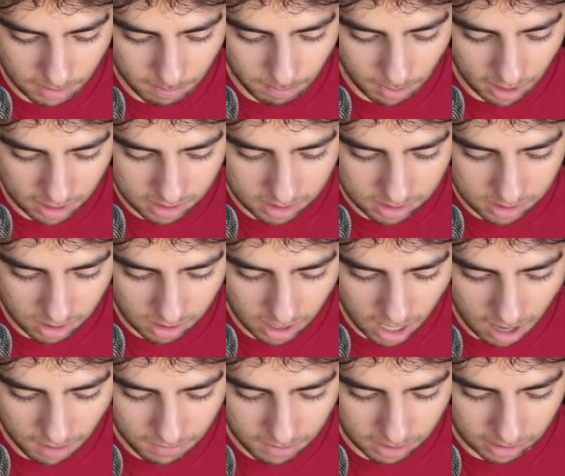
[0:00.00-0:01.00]
The buttons are
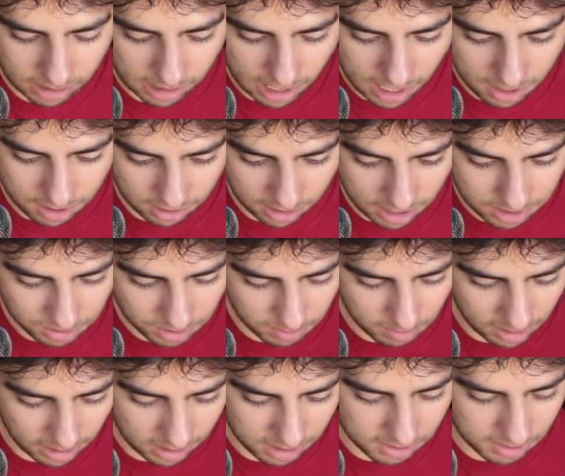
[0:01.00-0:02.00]
covered in leather. That's
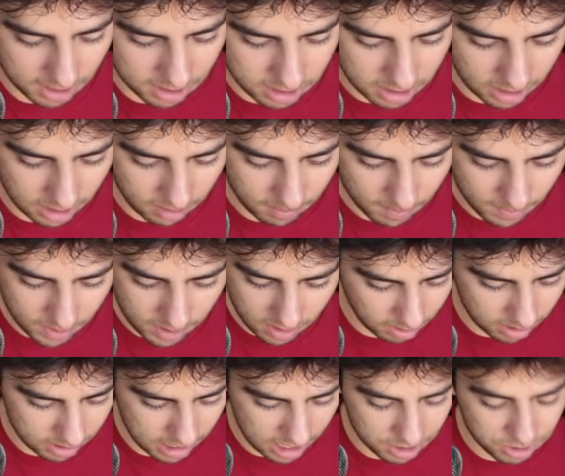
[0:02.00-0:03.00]
going to be interesting
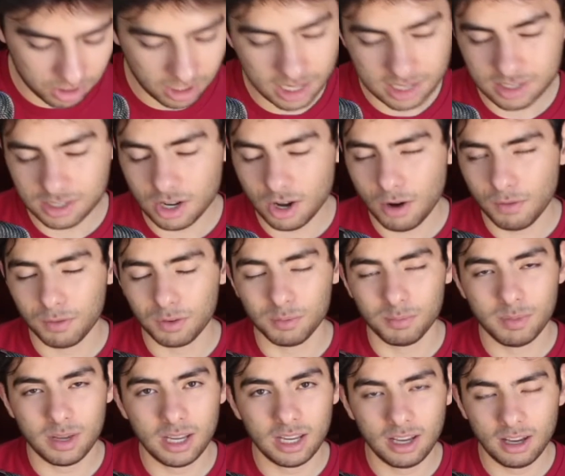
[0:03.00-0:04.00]
because as you guys know, for
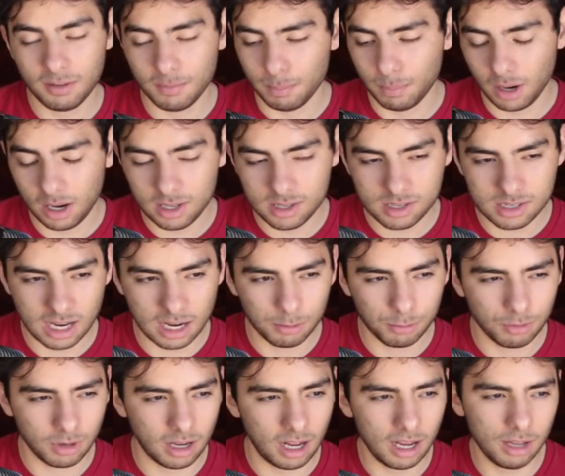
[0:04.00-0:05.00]
me, buttons,
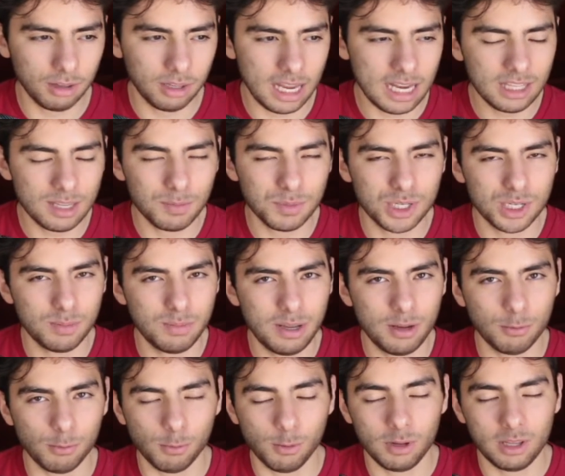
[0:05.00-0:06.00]
I, I like them to
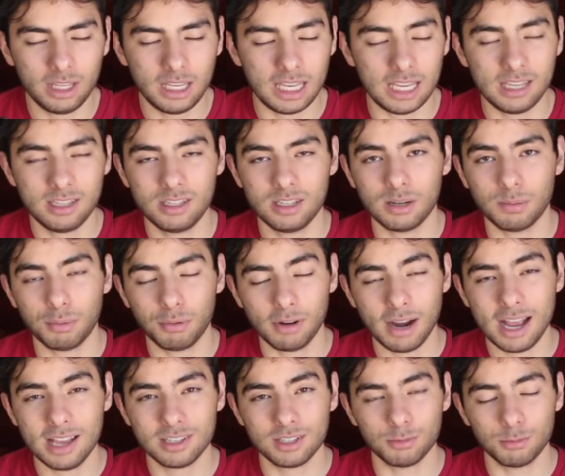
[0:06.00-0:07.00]
be really easy to
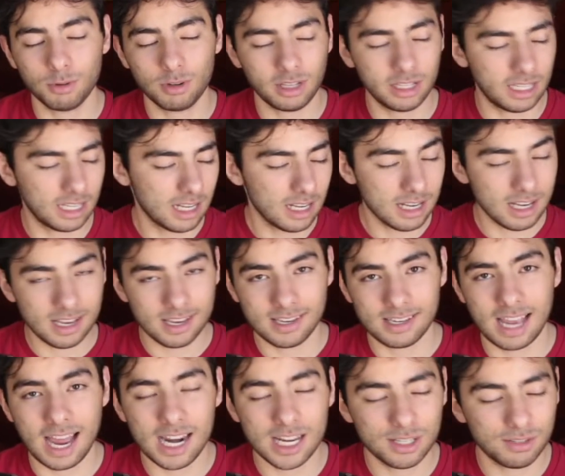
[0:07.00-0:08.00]
press and really
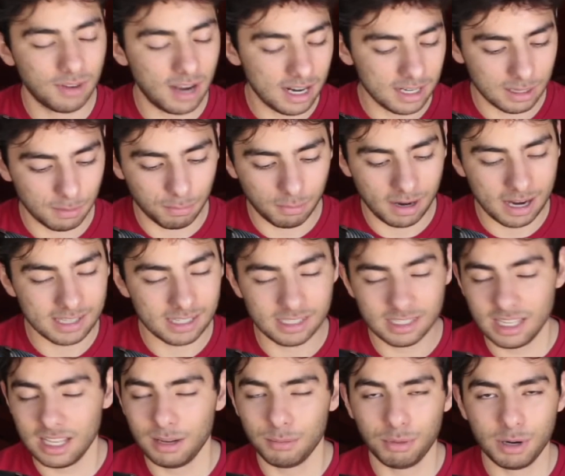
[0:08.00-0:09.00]
satisfying to press. I
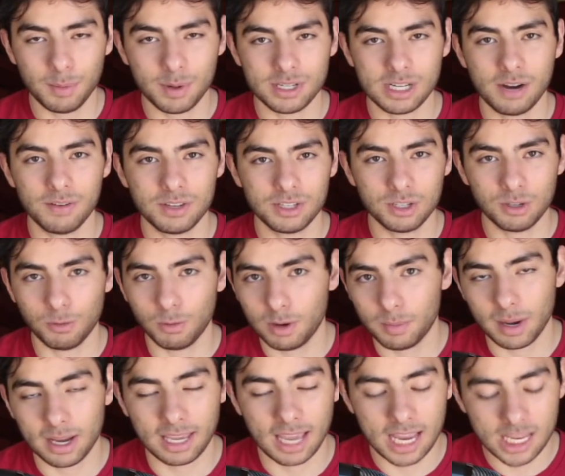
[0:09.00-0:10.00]
say that in pretty much every single one
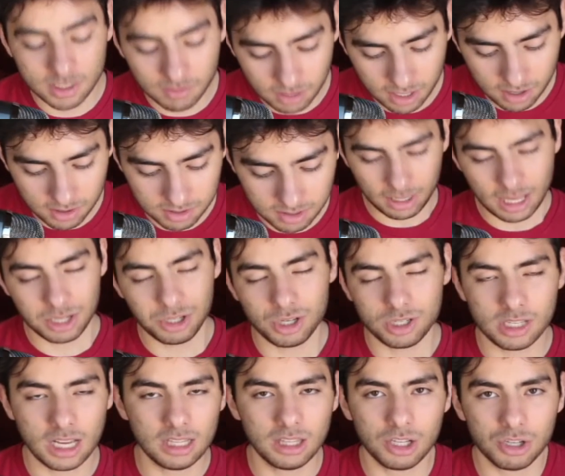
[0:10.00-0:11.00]
of my case videos, but that's
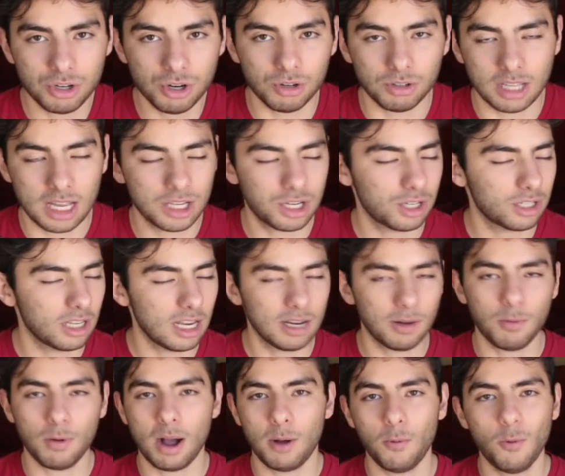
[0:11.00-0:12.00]
just like the truth. That's just
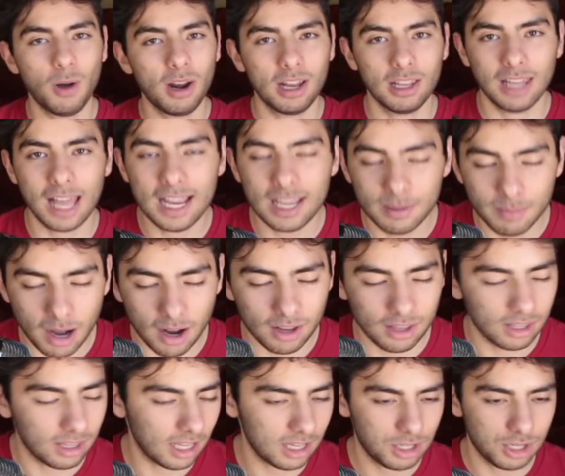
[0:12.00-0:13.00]
like what I like about
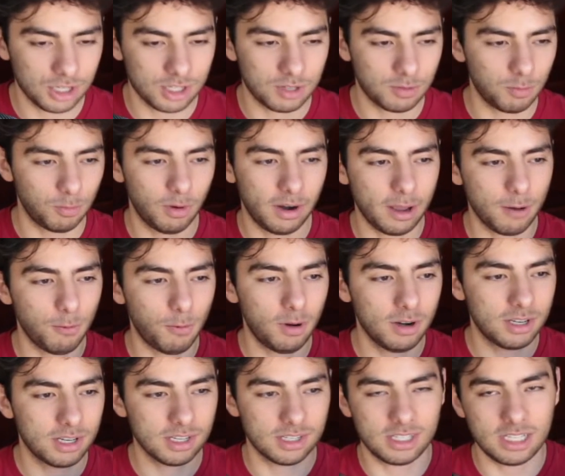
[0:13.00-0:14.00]
it. That's just what I
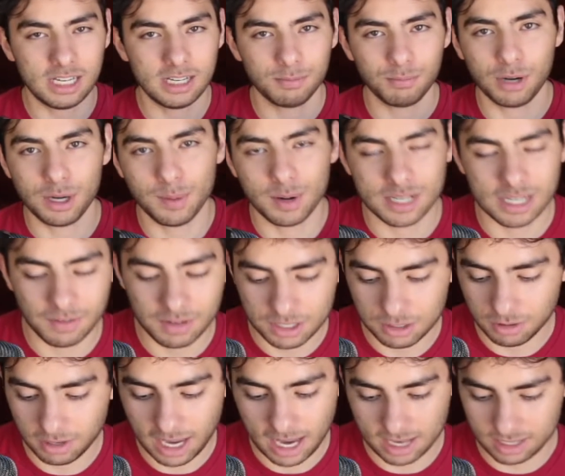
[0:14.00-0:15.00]
want to see in pretty much every
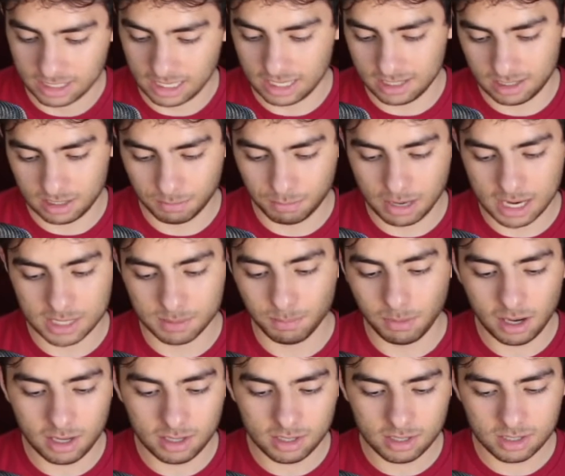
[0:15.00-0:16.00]
single case, easy to press
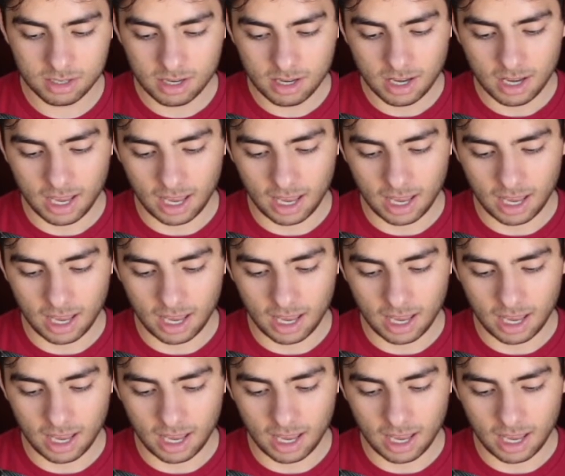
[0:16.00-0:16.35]
buttons.